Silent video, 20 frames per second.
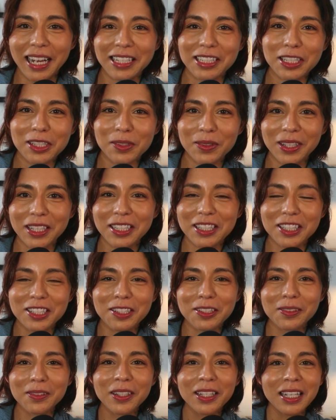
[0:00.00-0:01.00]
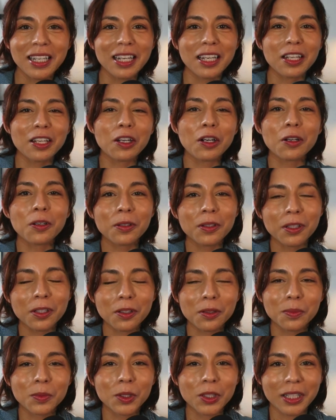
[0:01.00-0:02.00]
I just wanted to go a
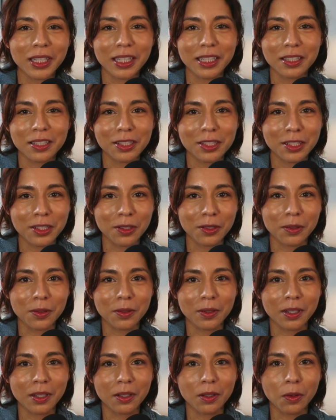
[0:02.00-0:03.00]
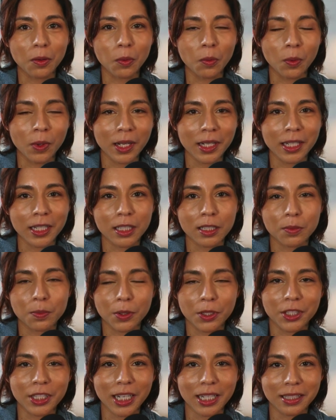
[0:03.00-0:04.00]
little more into what is
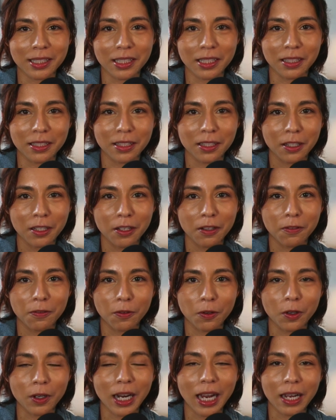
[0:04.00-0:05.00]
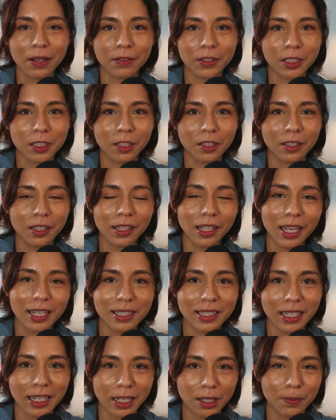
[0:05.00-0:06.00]
projected for Avatar The
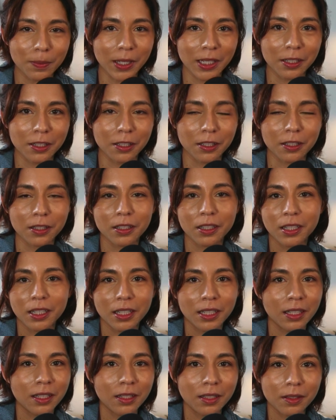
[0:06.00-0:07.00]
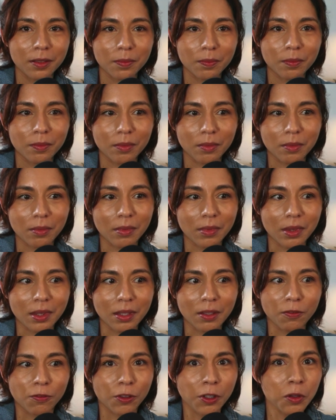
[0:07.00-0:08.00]
Last Airbender
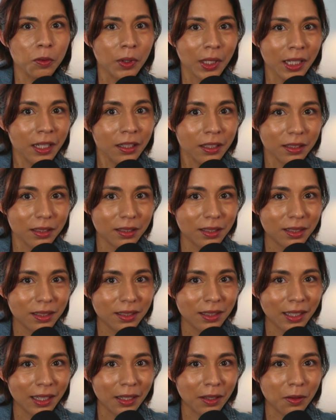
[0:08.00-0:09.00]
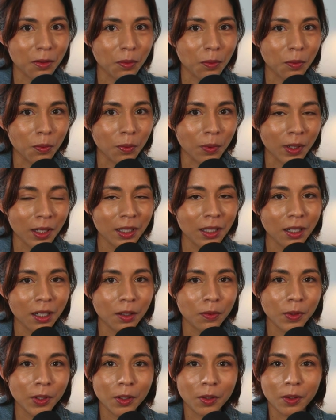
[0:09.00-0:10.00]
few years. Like, what are
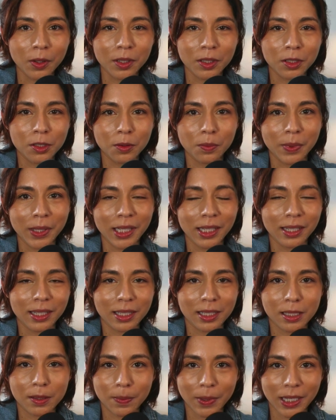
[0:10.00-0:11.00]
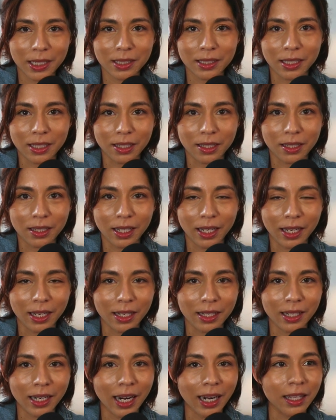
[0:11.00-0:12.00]
we going to be expecting?
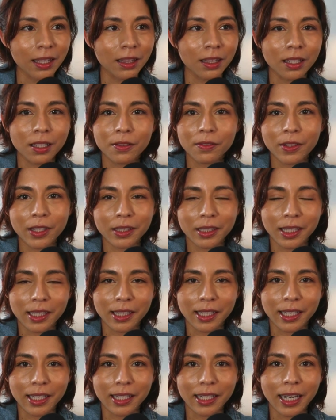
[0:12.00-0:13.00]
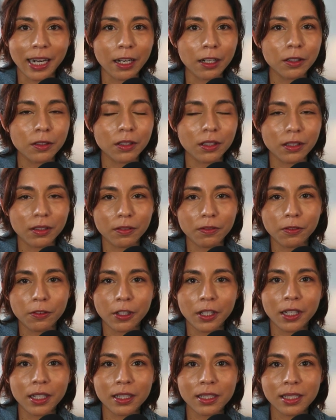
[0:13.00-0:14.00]
And I love that they lay it out
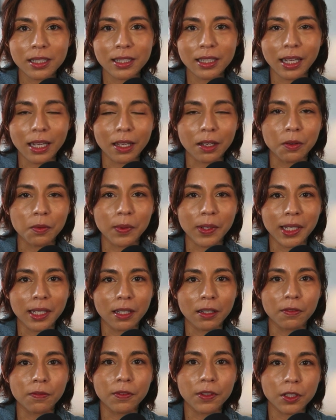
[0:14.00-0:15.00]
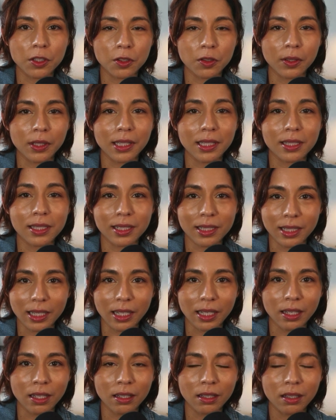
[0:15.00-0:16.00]
for us and we can visually
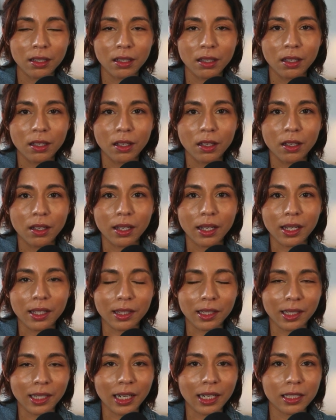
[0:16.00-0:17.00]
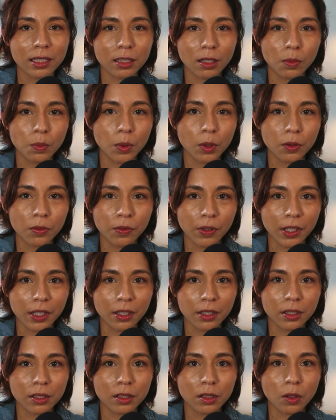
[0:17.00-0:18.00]
see in the next couple of
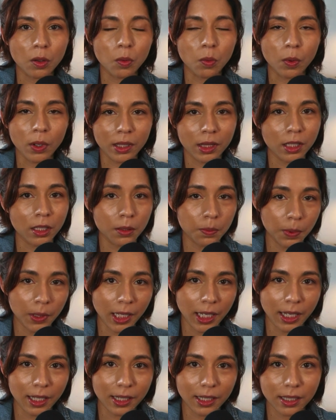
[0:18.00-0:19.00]
years what their plan